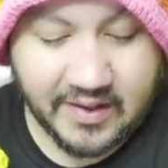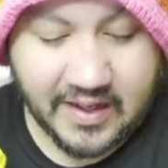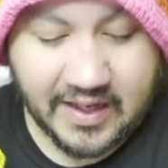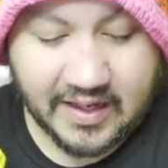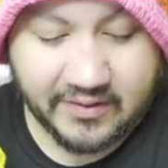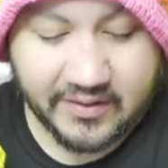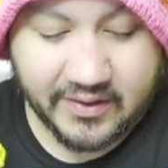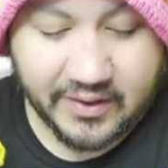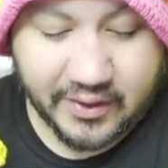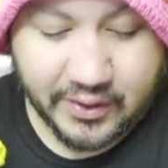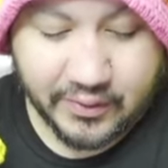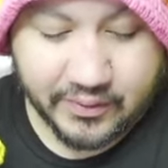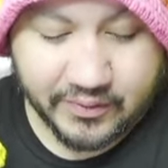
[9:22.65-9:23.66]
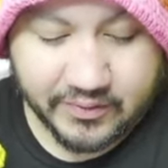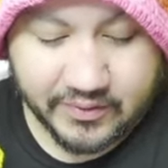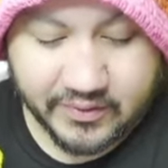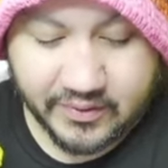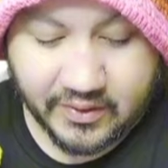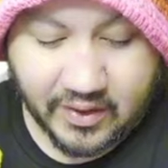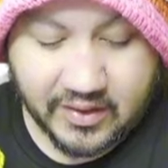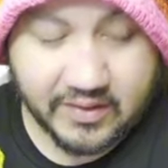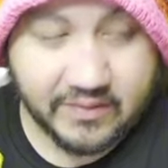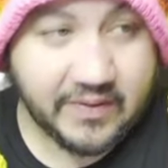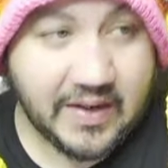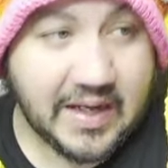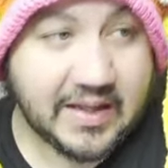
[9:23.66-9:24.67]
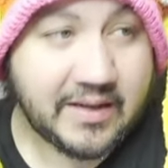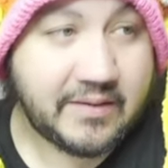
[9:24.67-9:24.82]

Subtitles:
of the new Scarlet and Violet.